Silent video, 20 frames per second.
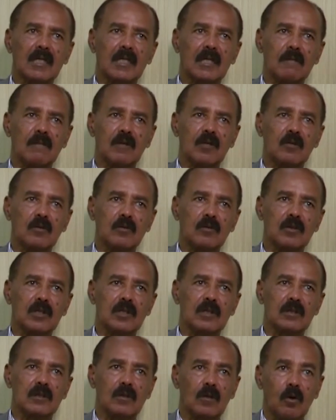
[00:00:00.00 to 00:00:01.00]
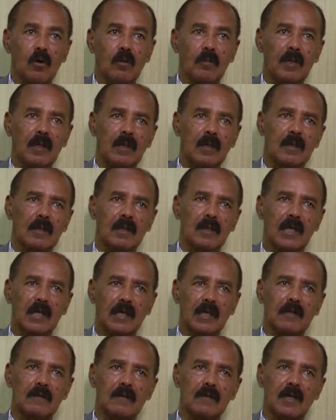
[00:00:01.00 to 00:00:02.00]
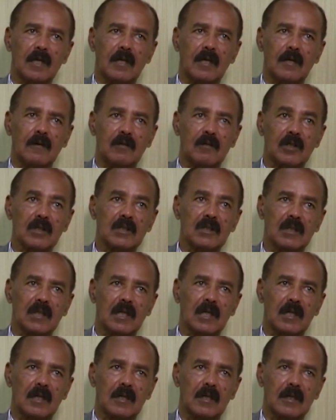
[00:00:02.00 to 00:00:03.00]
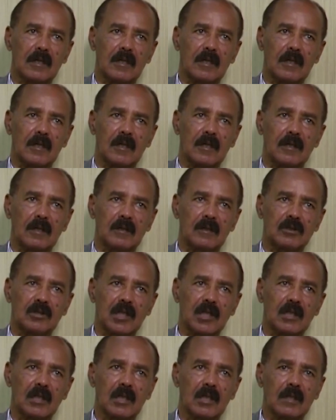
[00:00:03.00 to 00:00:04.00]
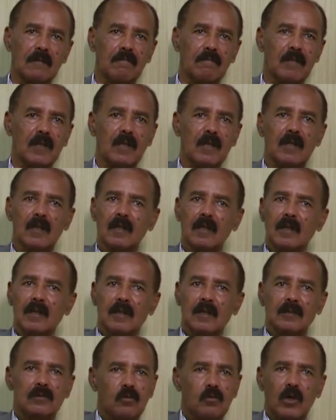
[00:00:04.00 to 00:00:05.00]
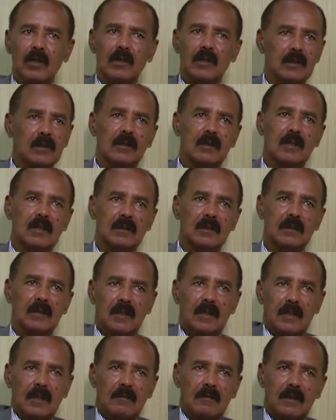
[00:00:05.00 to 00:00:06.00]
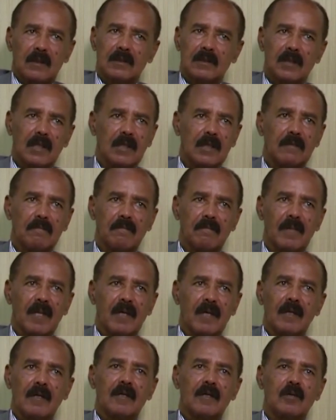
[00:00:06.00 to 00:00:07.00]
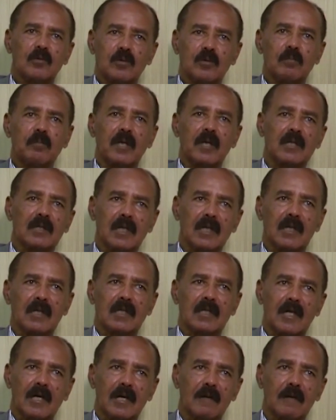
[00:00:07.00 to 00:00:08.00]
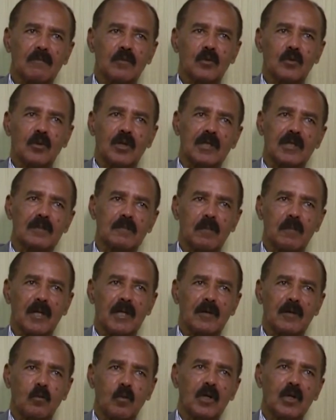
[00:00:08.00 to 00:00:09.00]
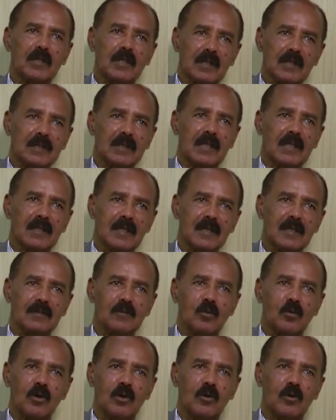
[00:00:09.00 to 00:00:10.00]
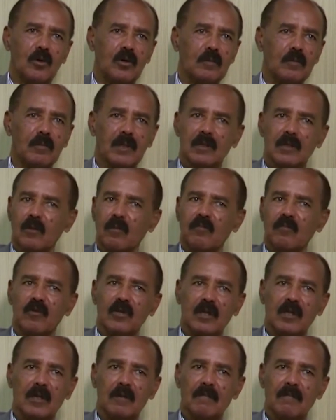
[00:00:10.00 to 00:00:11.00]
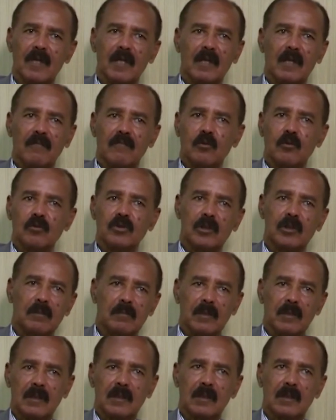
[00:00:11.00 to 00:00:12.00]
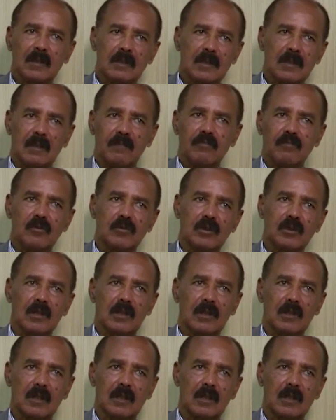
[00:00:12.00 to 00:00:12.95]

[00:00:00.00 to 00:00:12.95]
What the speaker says: them into this global and regional setting? It's quite interesting, and I say, it may take time to explain what exactly is going on, but hopefully future meetings and future